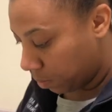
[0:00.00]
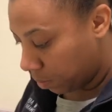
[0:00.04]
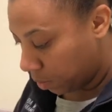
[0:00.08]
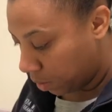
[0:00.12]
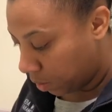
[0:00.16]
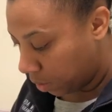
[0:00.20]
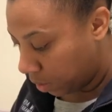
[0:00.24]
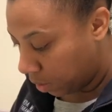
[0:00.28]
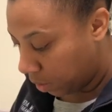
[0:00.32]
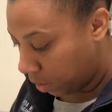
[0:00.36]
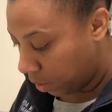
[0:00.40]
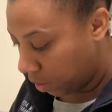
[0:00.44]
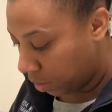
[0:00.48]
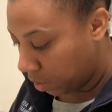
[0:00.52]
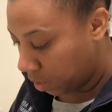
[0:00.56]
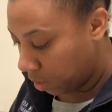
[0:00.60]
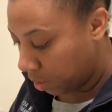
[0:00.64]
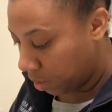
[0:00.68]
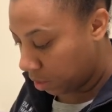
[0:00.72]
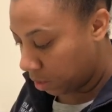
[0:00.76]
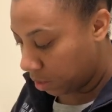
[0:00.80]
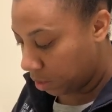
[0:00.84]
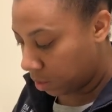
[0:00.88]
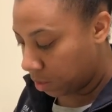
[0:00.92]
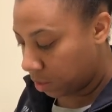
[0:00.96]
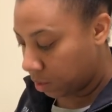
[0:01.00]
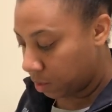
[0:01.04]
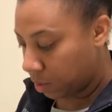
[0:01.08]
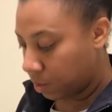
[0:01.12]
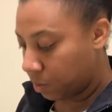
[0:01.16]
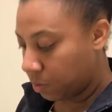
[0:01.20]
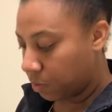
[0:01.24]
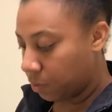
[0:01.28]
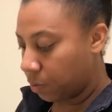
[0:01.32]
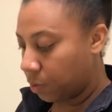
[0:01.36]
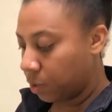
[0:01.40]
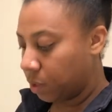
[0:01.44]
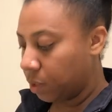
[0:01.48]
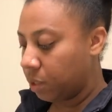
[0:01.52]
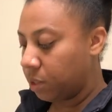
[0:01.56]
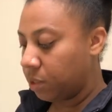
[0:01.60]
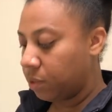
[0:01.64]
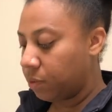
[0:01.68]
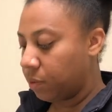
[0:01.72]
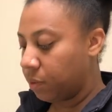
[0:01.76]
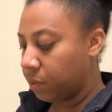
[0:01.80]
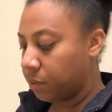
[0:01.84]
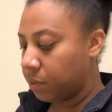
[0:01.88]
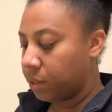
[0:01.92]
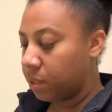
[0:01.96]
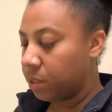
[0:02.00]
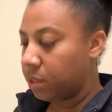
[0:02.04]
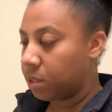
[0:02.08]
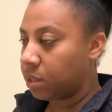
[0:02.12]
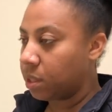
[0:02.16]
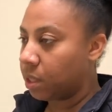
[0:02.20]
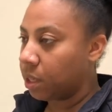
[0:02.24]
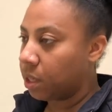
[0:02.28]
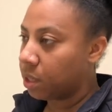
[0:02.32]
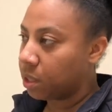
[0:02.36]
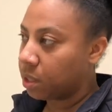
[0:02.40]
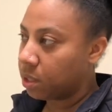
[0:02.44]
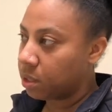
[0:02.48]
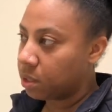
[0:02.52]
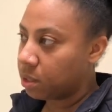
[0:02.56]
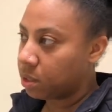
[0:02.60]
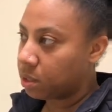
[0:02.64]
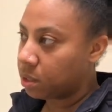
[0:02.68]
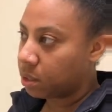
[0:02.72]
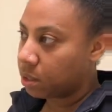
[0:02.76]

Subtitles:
clean this for at least 15 seconds.